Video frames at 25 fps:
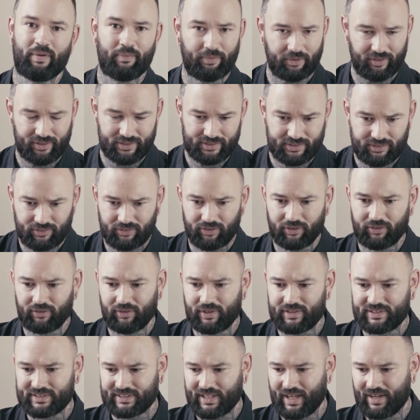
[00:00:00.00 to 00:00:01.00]
people in his crew
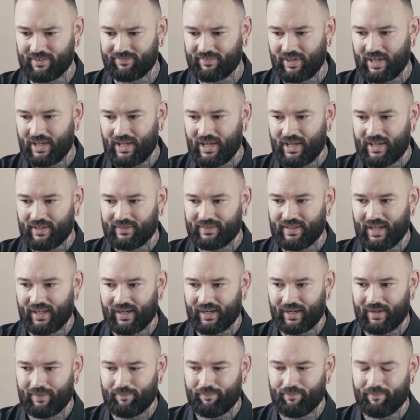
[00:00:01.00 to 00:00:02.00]
and stuff, that,